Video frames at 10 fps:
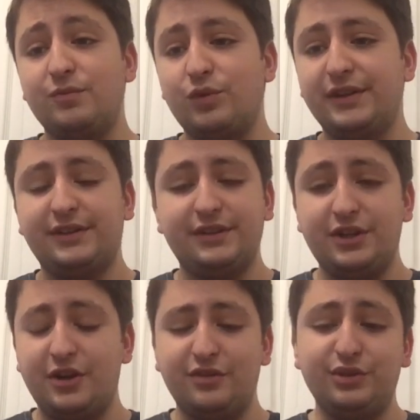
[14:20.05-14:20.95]
with
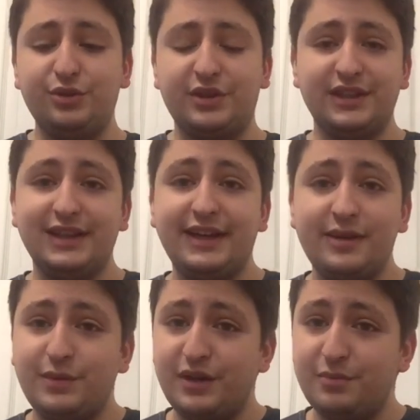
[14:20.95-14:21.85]
Luke and
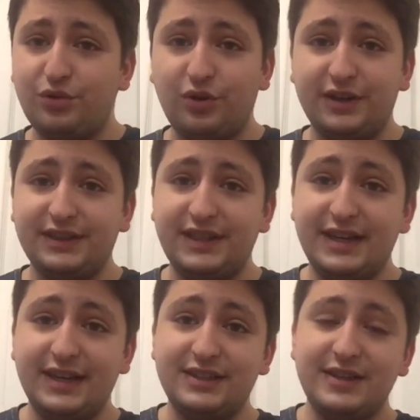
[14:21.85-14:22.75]
Leia being born at the
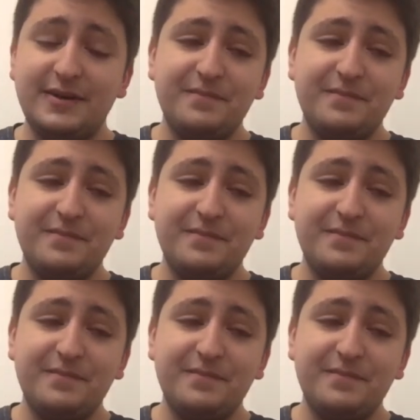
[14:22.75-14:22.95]
end.